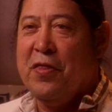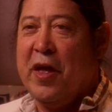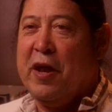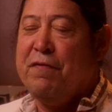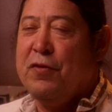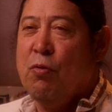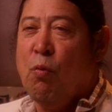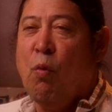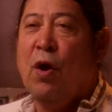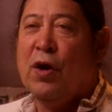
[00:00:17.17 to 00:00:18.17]
that if you
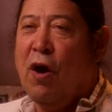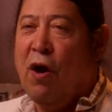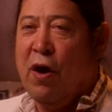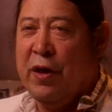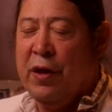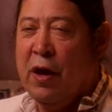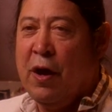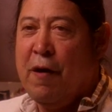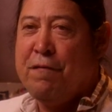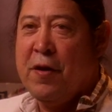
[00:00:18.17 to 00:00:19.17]
work hard
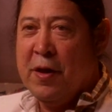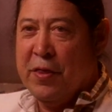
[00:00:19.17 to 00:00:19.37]
enough,